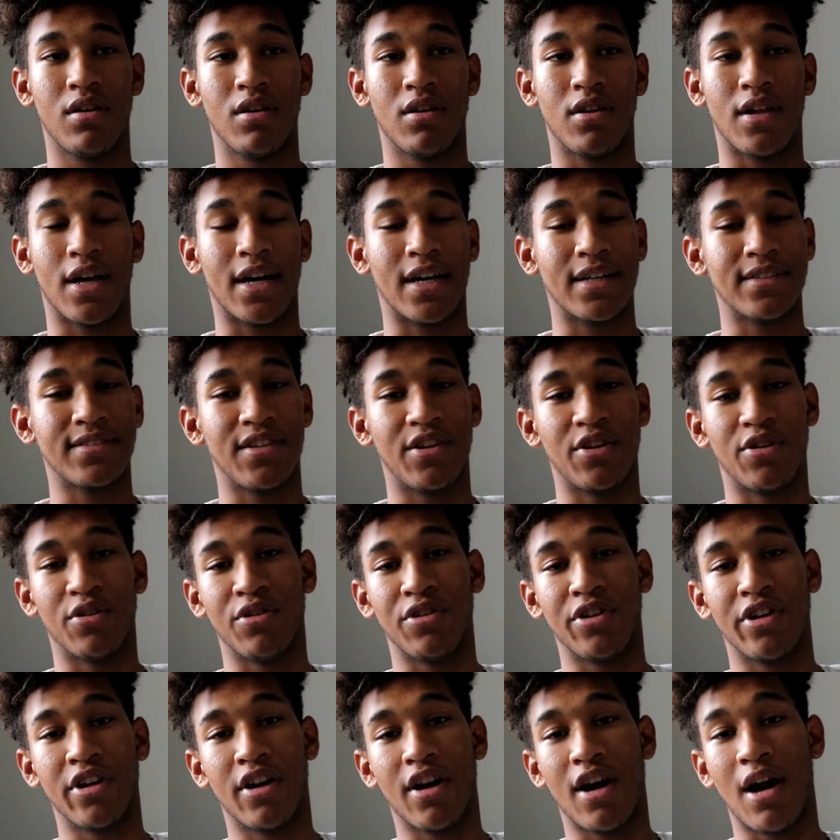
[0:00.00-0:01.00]
like I said
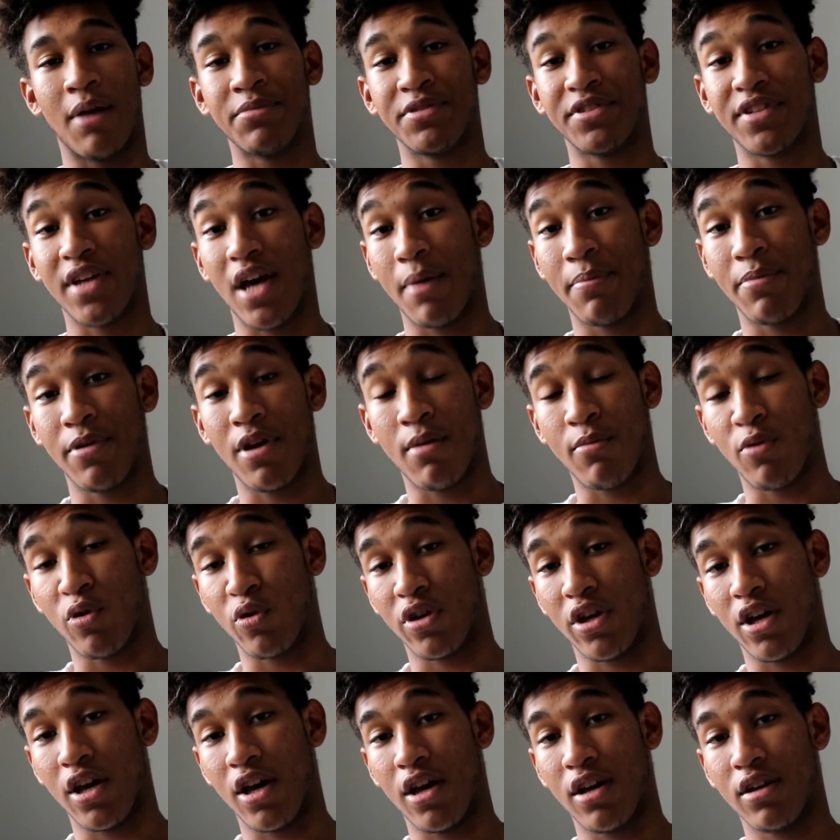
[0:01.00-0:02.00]
earlier, I'm just happy I'm
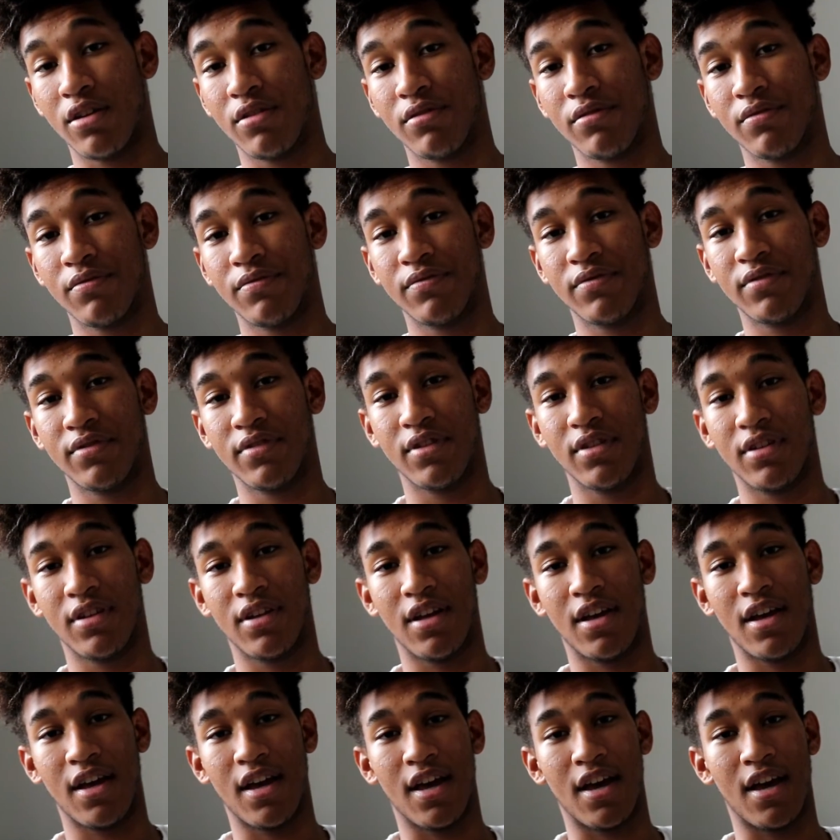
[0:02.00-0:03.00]
okay,
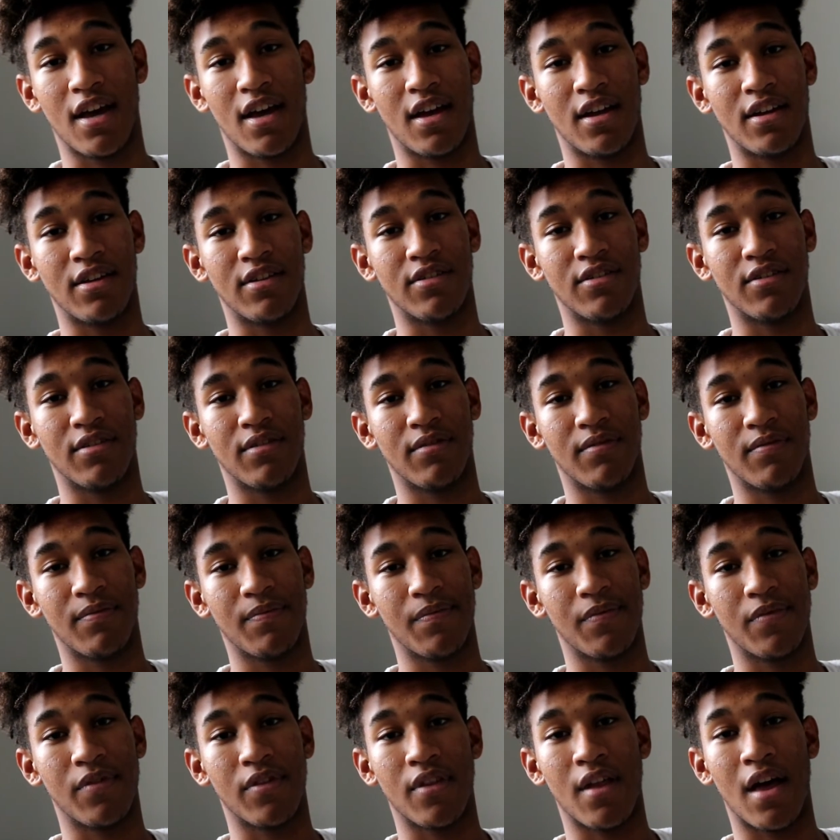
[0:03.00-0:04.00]
and
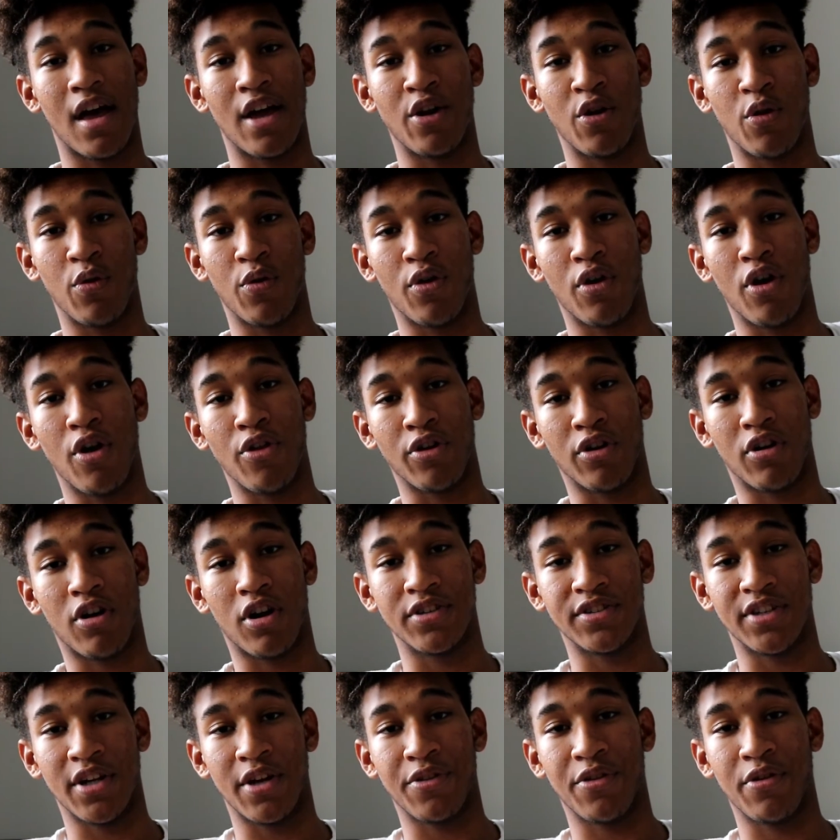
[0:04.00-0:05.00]
I know there are other
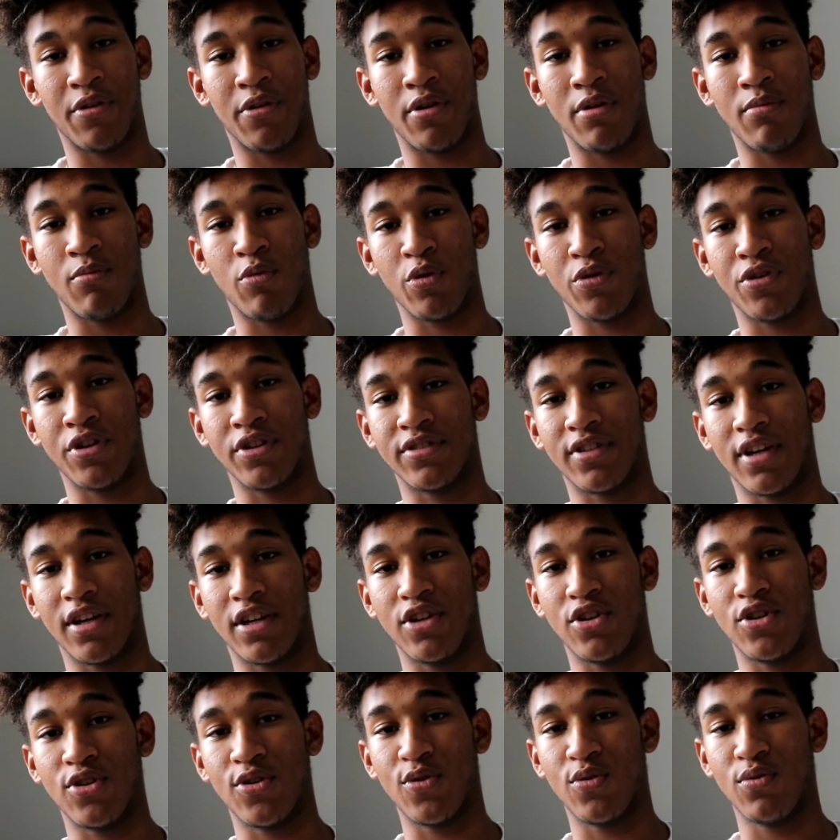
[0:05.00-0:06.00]
cars out there. There are more things I
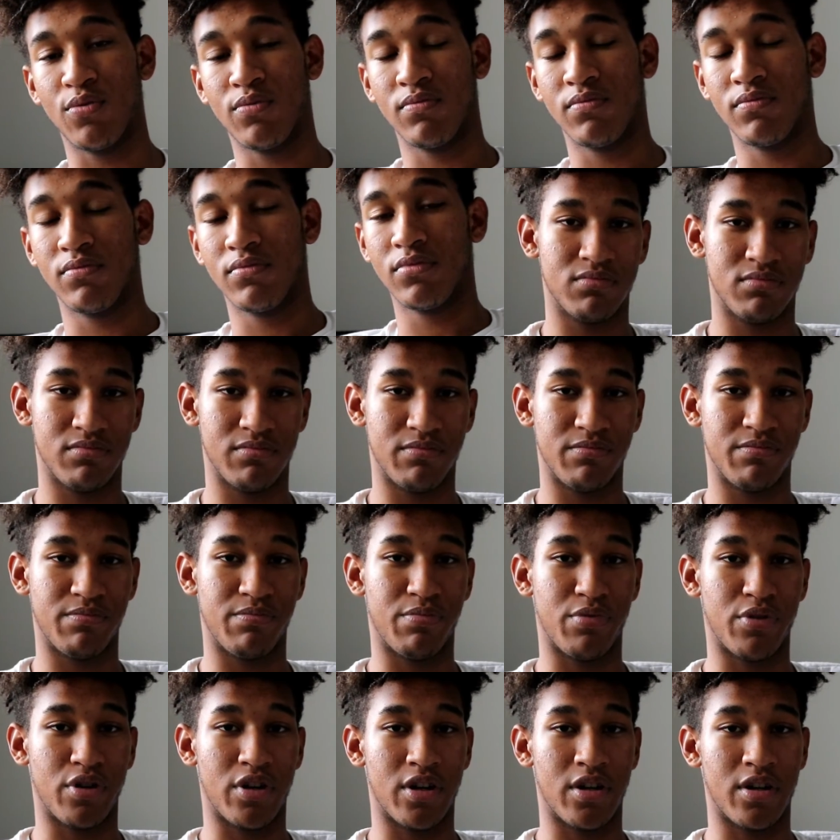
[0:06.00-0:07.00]
can do,
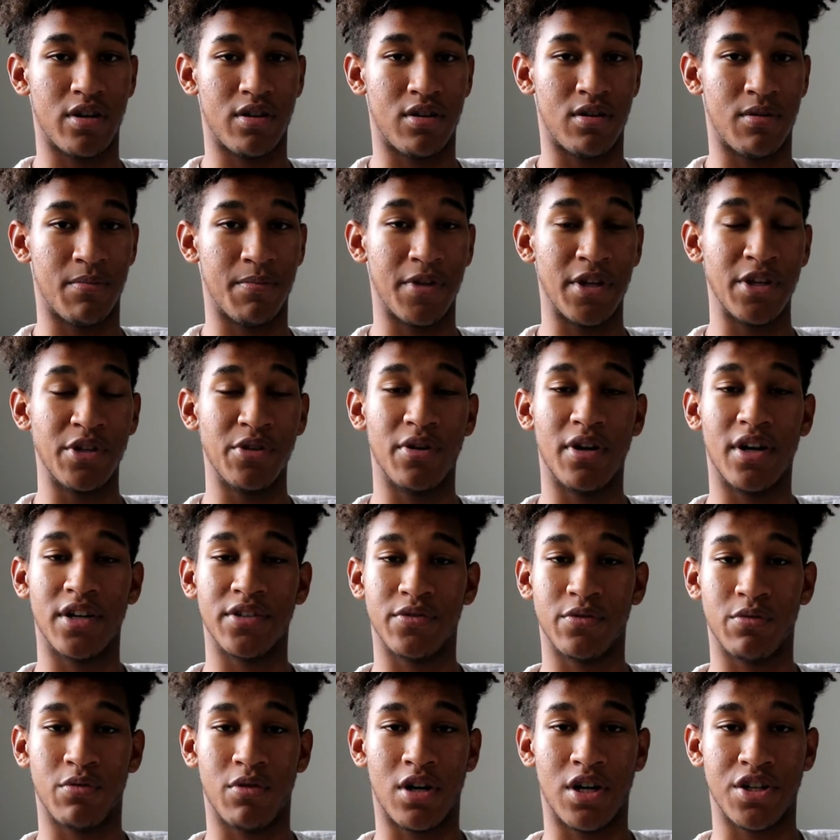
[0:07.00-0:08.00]
but thank you
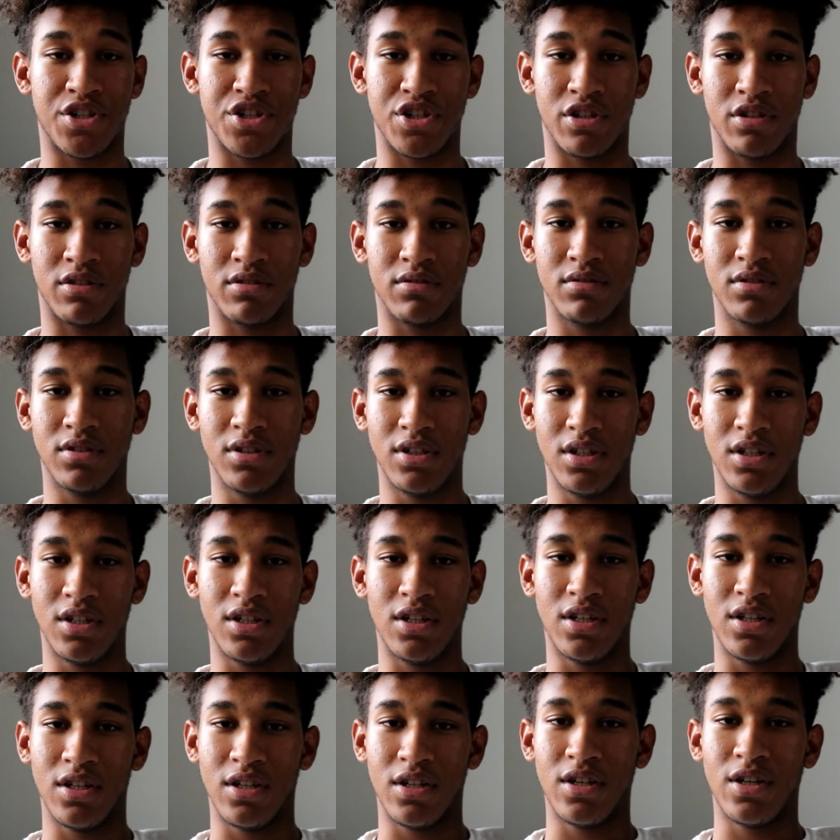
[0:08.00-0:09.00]
guys for watching.
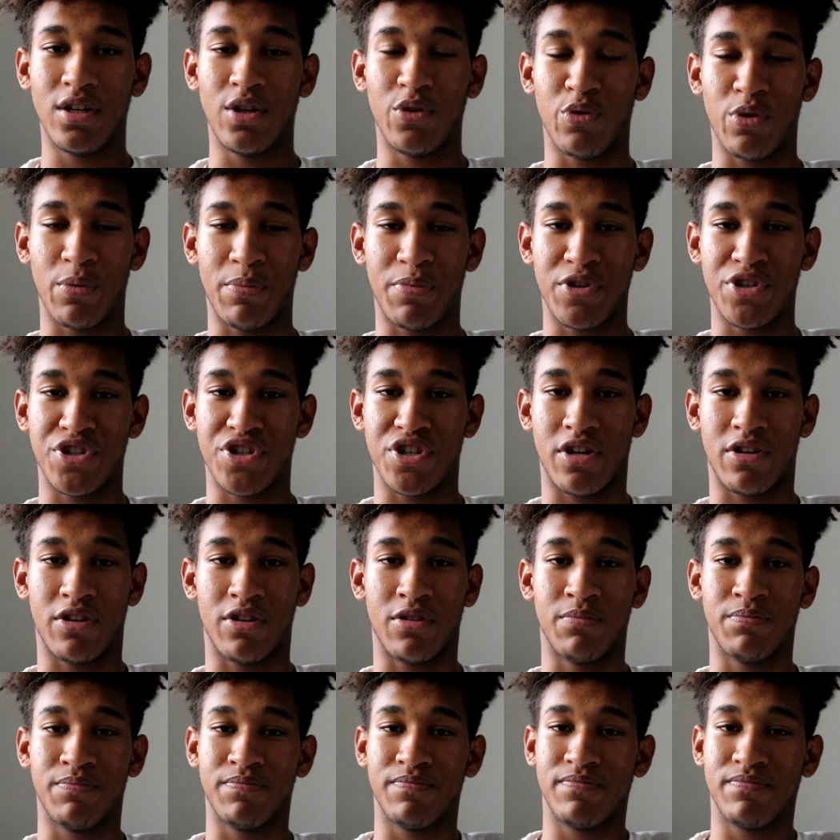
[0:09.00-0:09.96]
Rip the Jetta.